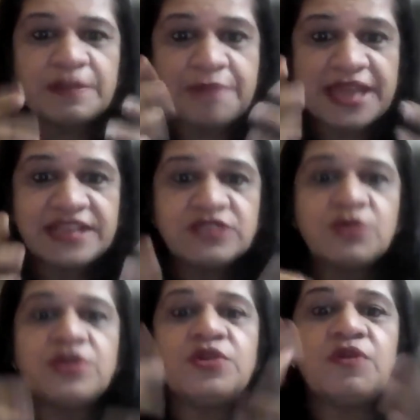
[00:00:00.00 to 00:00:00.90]
parents
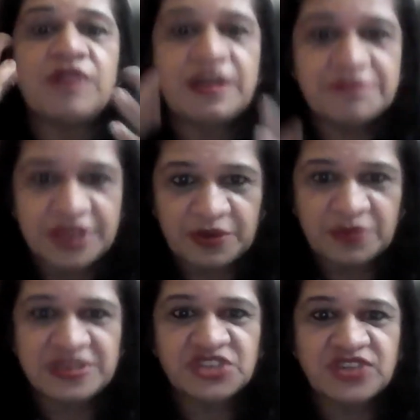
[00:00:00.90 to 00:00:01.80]
couldn't overcome their
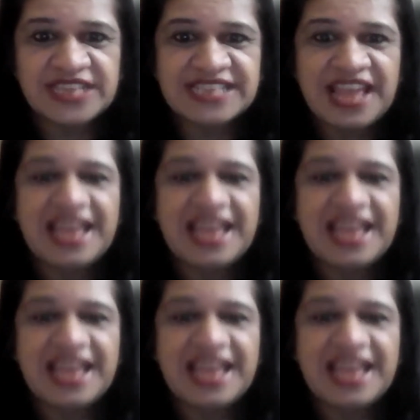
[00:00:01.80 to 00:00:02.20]
own stress